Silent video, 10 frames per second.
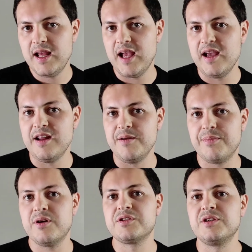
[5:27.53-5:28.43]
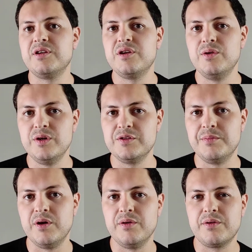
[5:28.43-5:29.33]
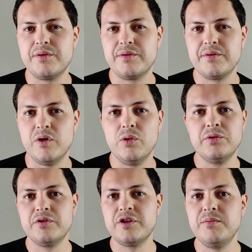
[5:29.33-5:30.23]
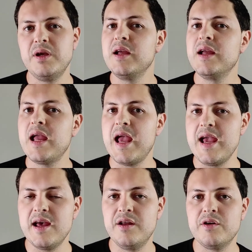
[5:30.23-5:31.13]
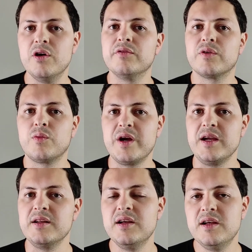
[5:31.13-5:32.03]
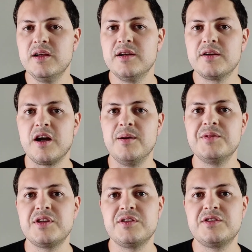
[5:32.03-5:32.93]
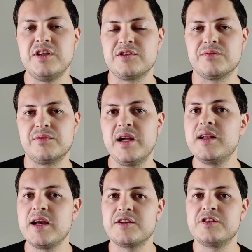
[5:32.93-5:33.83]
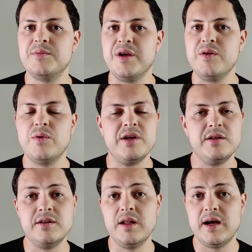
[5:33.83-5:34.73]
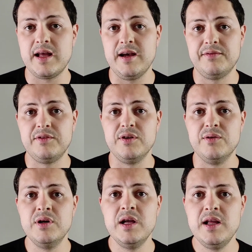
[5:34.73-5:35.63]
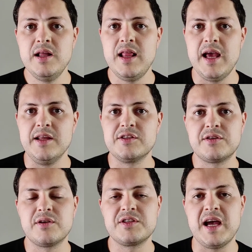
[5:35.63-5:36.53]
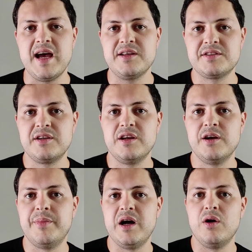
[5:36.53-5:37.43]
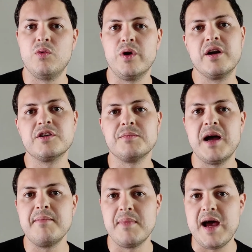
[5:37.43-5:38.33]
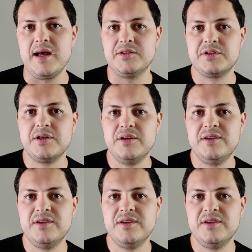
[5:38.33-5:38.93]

And a person who is both older than me and overweight comes, sits right next to me when he did not have to, and starts asking about where's my mask.